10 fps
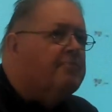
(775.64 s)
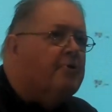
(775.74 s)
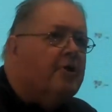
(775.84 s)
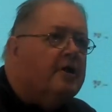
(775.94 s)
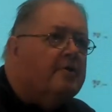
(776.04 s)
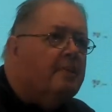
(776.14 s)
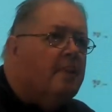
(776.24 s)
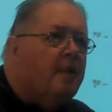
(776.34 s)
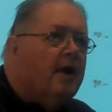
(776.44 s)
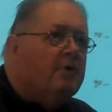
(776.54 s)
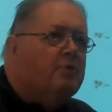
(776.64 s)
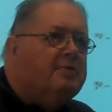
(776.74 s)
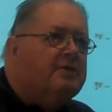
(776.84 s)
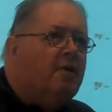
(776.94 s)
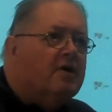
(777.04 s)
temporary. It would
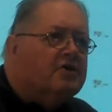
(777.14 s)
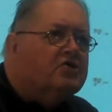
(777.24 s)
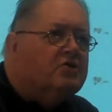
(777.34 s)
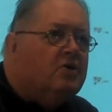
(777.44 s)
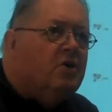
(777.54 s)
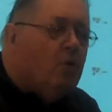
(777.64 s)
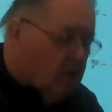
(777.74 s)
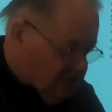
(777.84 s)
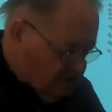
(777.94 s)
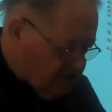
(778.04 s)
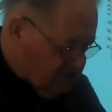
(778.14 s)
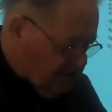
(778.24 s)
be demolished once